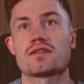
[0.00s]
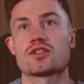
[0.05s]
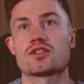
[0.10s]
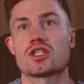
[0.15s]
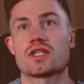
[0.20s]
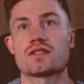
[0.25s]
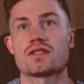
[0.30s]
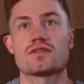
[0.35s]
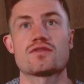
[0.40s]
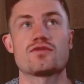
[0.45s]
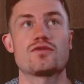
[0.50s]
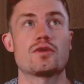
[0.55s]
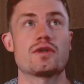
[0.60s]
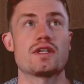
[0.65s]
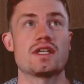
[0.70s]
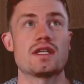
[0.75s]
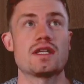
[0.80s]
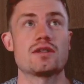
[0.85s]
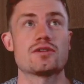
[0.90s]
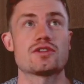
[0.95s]
Just for
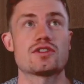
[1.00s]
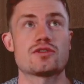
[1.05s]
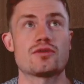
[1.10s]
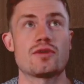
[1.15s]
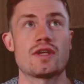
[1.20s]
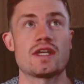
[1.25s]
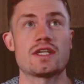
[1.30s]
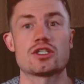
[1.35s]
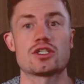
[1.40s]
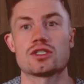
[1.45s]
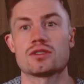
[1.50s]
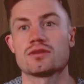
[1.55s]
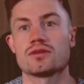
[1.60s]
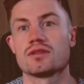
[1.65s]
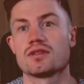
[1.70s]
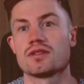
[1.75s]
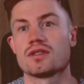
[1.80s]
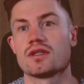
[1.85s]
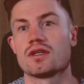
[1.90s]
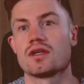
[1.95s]
illustration,
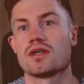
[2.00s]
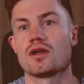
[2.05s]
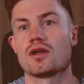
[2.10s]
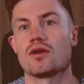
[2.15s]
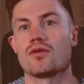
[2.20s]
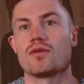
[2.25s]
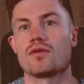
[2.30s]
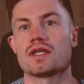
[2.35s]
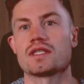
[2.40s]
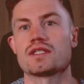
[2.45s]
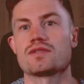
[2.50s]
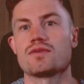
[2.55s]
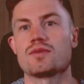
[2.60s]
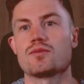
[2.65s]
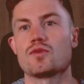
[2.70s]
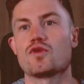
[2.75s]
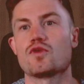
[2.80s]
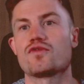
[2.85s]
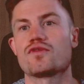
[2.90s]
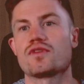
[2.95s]
once we
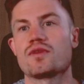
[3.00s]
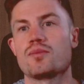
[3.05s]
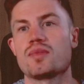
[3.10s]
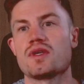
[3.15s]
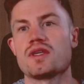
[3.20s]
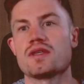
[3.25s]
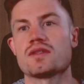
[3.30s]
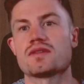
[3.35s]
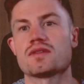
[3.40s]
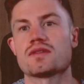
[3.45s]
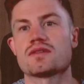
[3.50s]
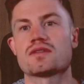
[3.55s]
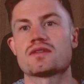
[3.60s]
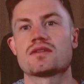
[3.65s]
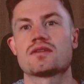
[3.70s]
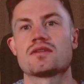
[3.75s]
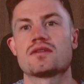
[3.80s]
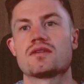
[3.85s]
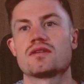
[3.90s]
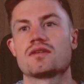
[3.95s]
move the pieces
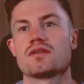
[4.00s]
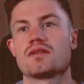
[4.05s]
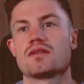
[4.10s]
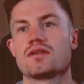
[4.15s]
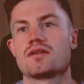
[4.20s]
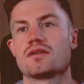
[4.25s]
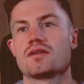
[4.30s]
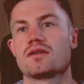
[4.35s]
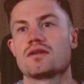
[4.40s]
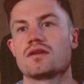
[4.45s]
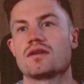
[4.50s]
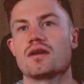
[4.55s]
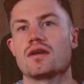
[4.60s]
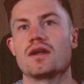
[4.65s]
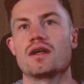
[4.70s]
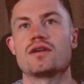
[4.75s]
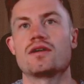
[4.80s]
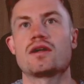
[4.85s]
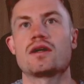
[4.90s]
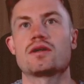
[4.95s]

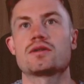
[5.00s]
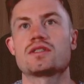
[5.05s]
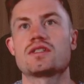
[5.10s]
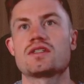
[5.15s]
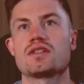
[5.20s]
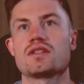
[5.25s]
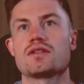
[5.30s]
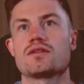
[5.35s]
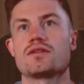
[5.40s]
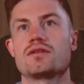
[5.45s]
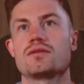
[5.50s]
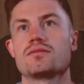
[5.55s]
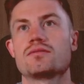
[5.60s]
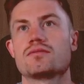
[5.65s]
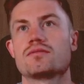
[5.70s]
around here,